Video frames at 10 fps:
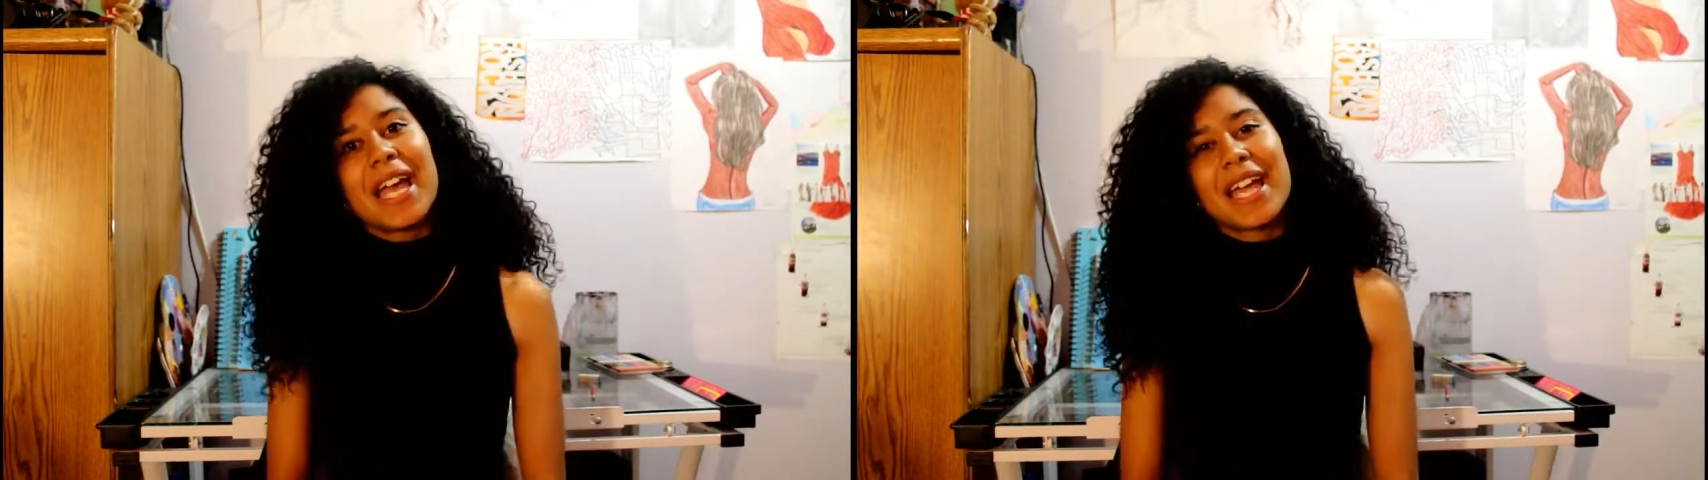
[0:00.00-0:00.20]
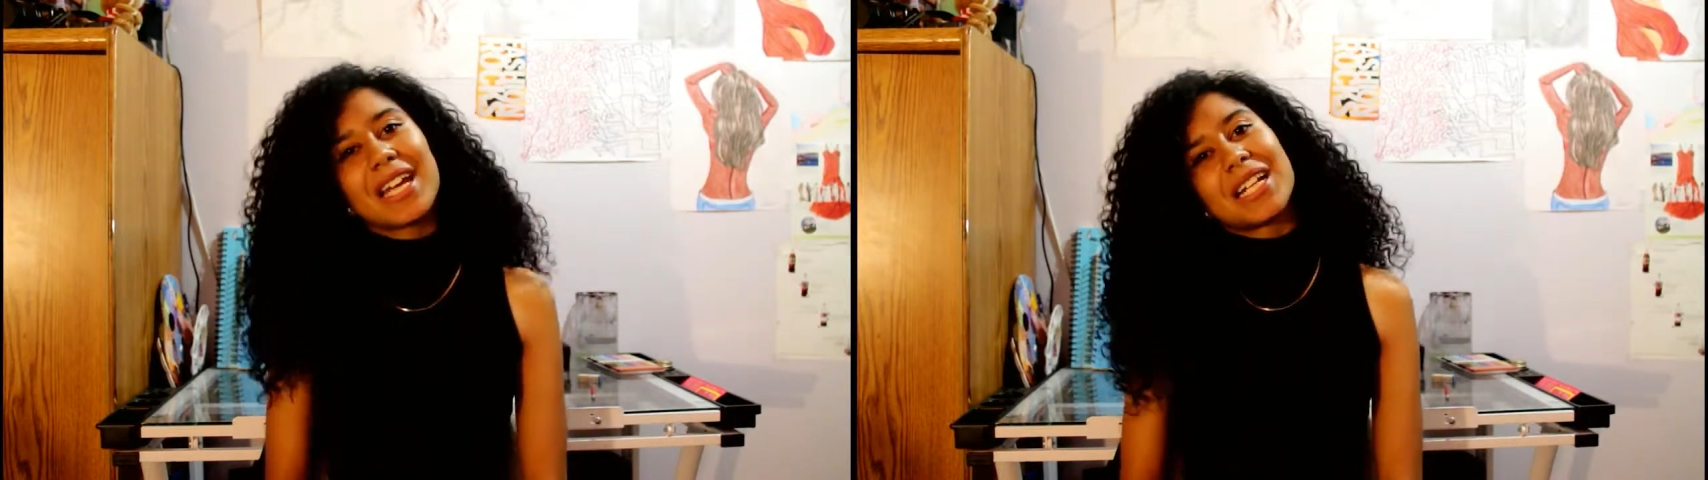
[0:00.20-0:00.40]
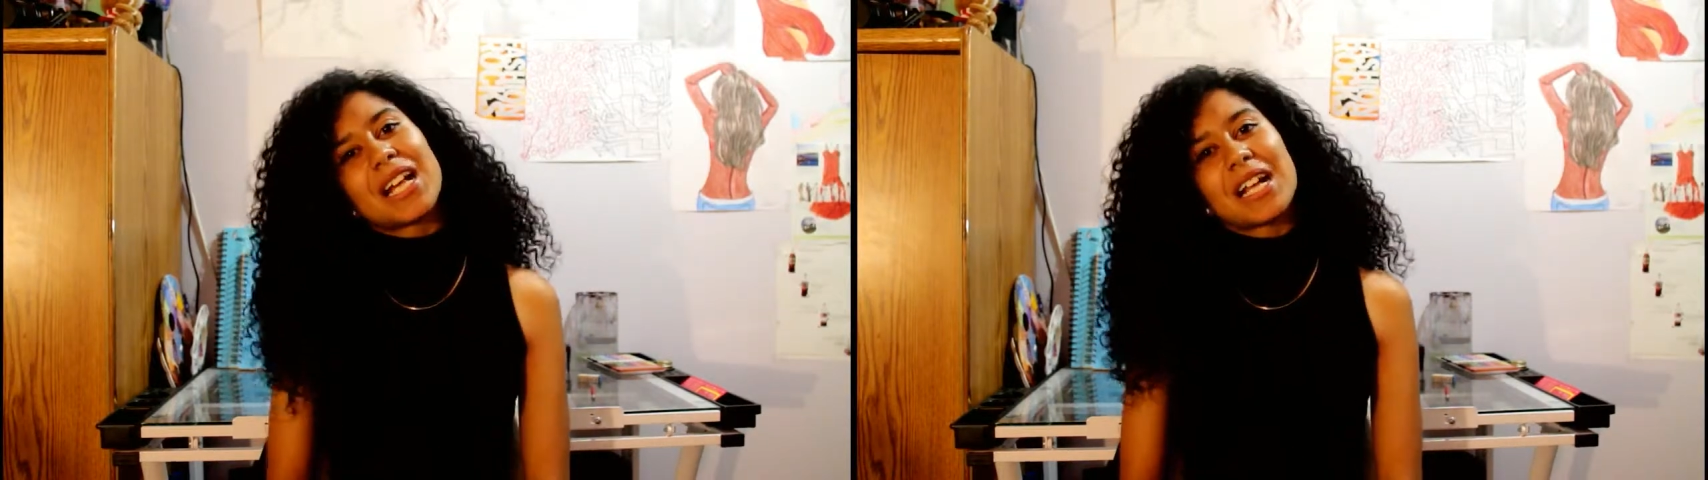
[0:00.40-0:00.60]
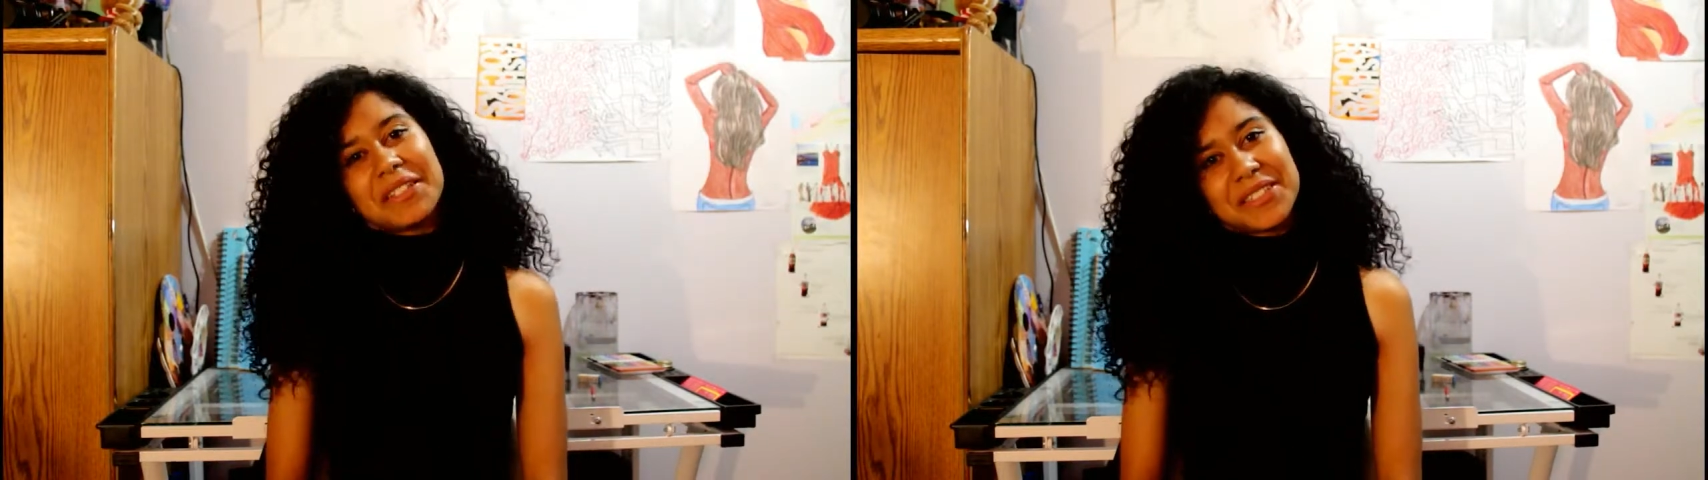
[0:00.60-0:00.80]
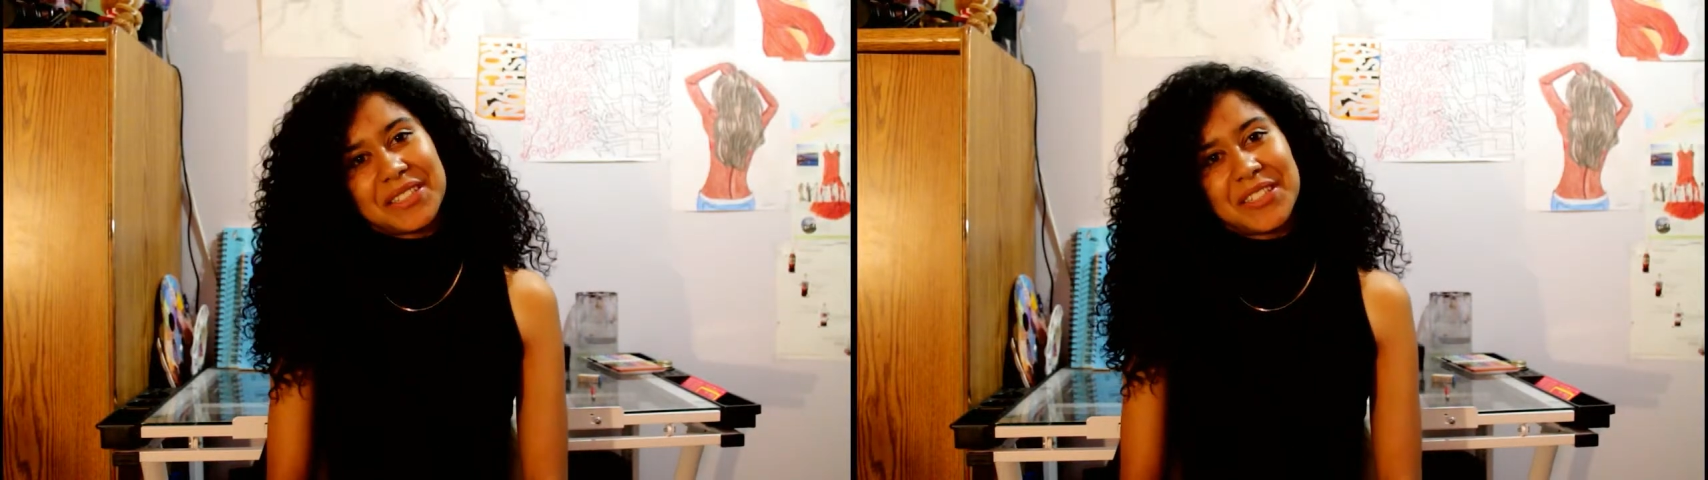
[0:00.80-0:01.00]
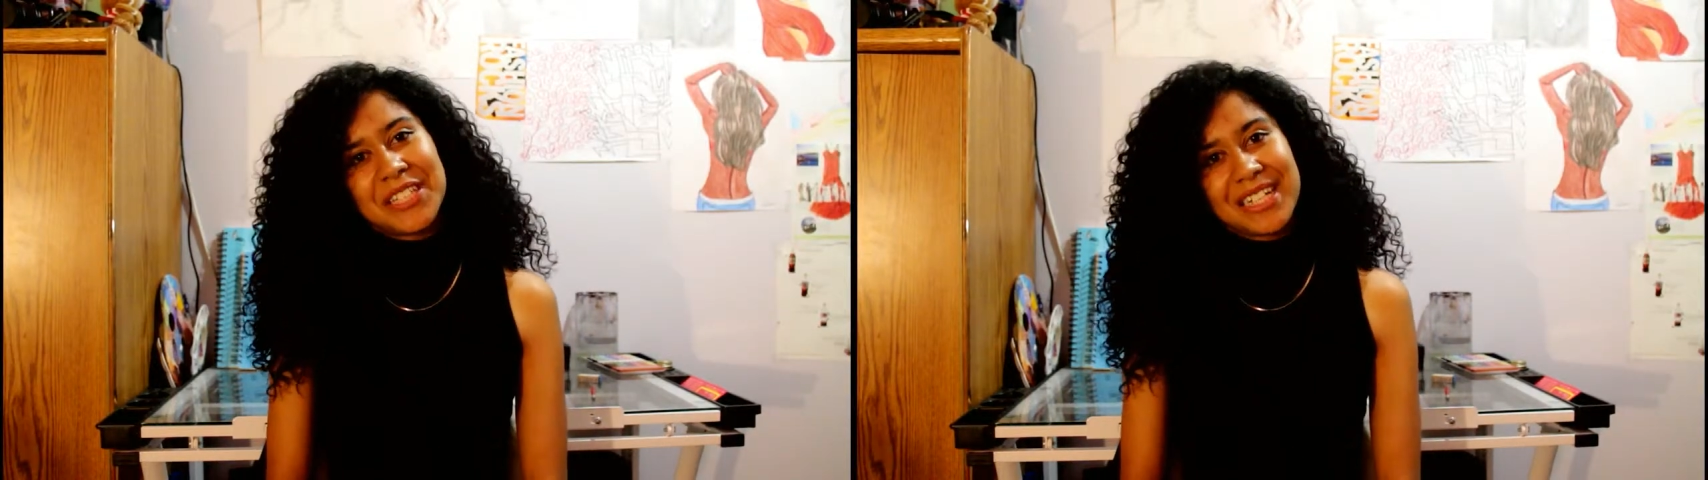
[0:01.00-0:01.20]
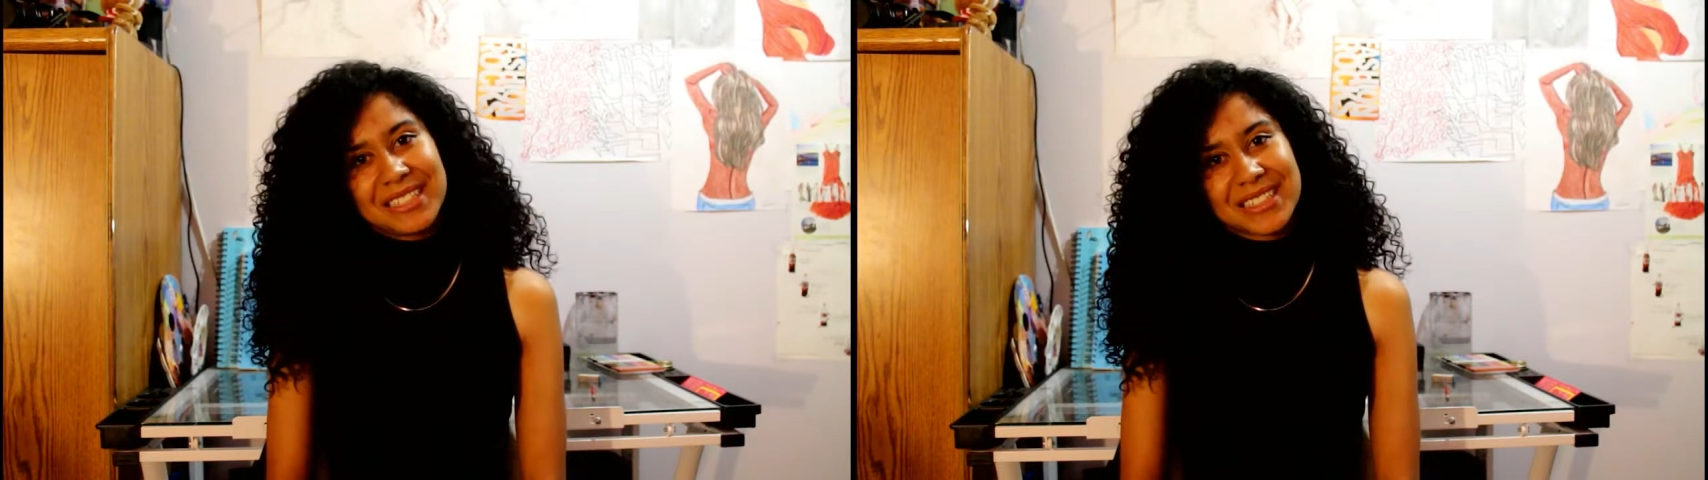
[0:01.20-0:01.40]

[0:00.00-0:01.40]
And I'll see you guys